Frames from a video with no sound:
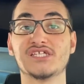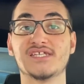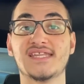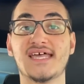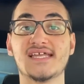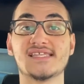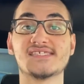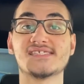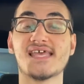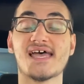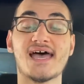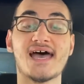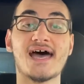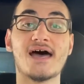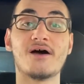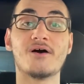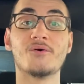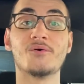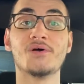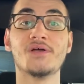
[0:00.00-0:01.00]
and
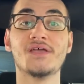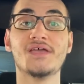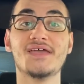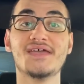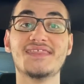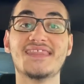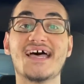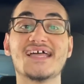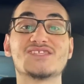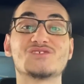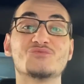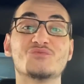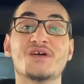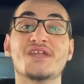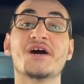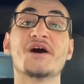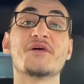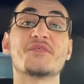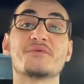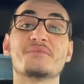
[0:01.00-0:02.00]
that's when
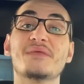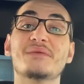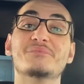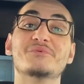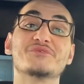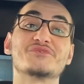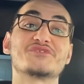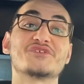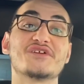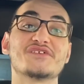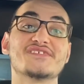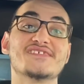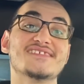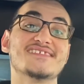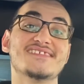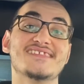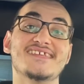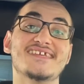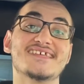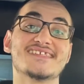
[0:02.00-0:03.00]
other people start to
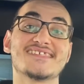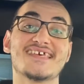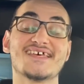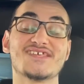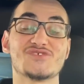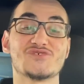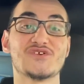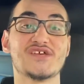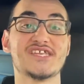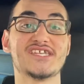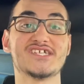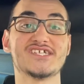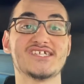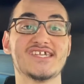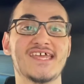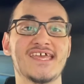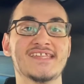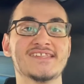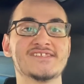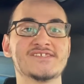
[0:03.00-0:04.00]
see us as rich.
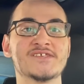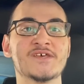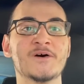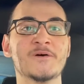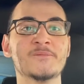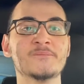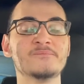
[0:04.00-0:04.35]
And so,